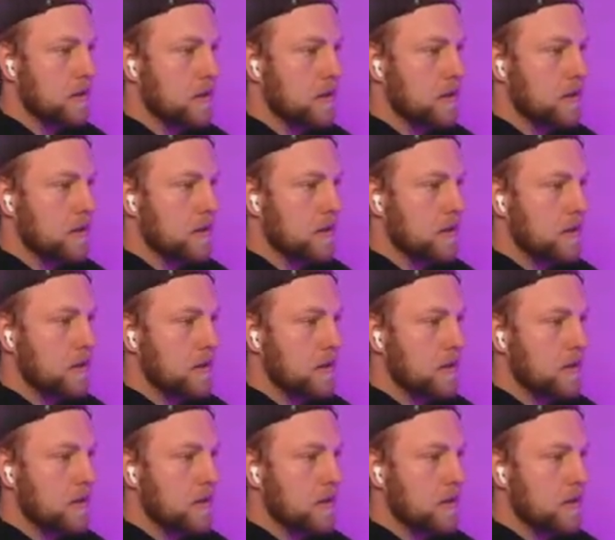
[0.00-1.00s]

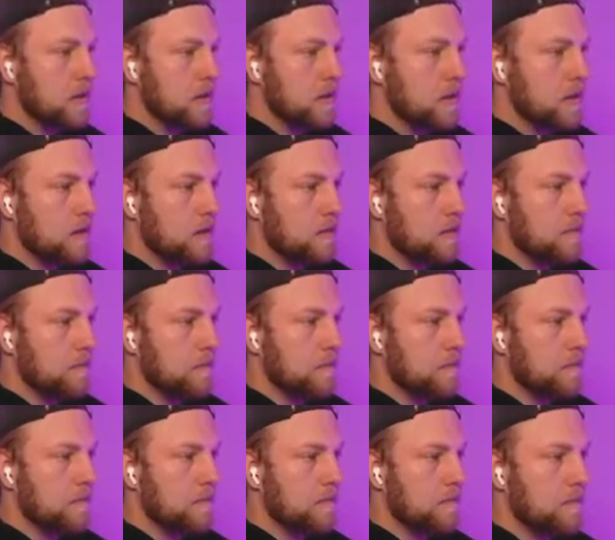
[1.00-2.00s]

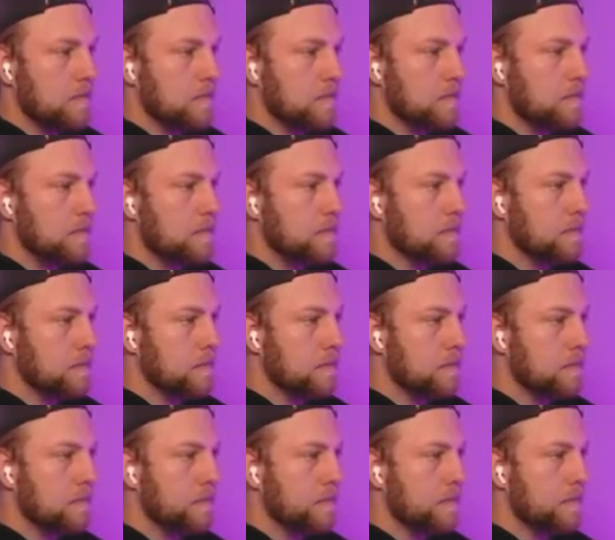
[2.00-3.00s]

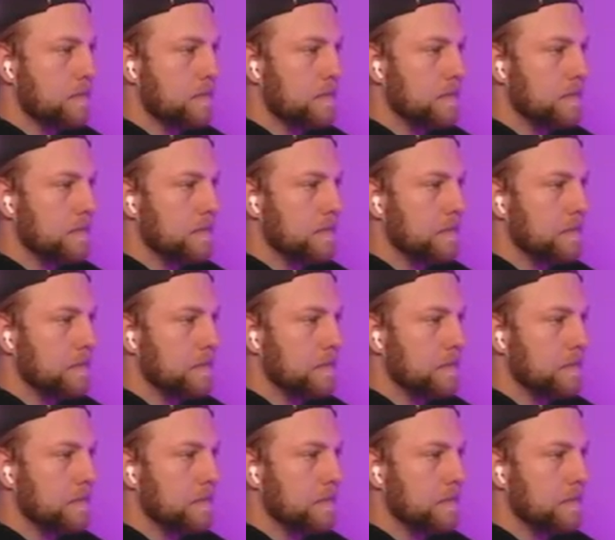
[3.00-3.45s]
No one is speaking in this clip.